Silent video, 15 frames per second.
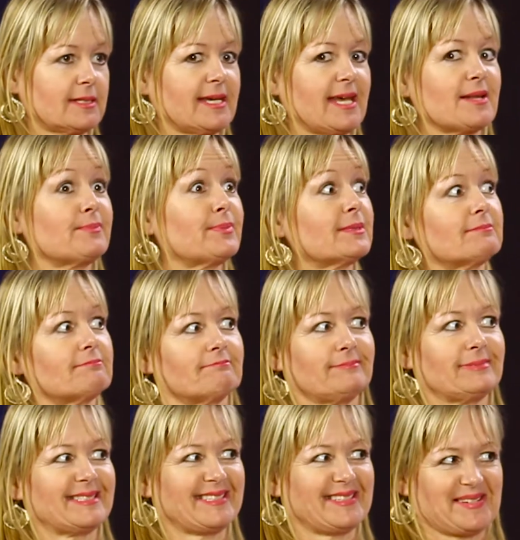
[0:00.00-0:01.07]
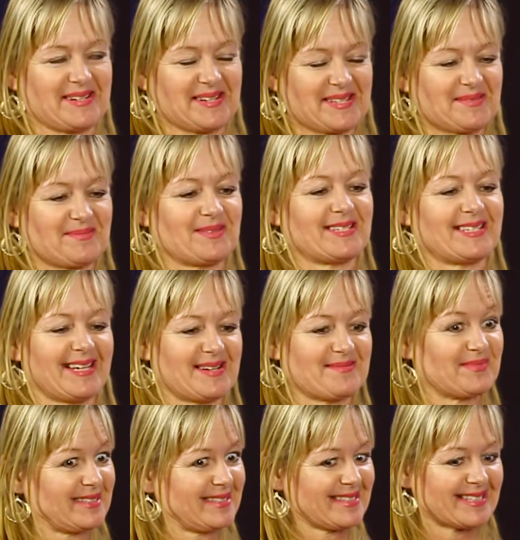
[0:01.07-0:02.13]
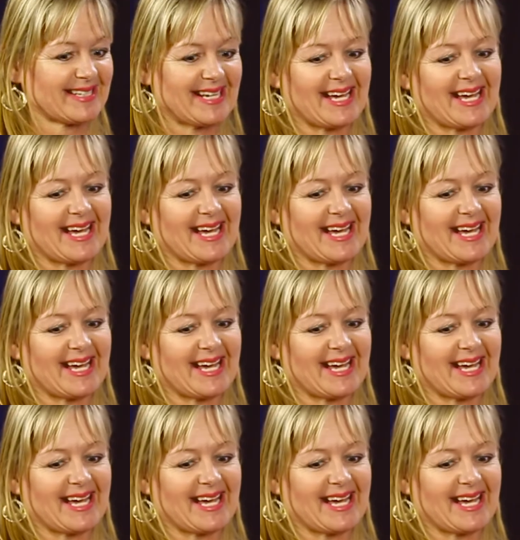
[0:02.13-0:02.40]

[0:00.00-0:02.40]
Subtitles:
Diane Benanos. Diane Benanos.